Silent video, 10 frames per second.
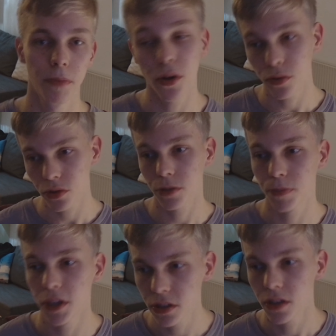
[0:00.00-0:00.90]
but also
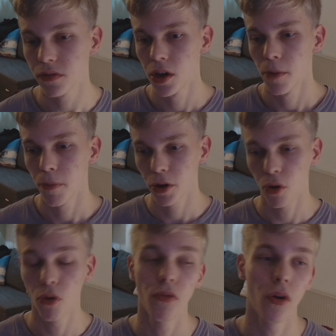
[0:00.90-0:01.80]
expensive, but
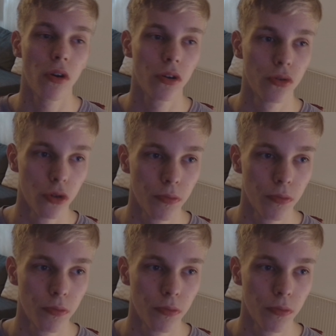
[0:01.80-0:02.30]
overall, good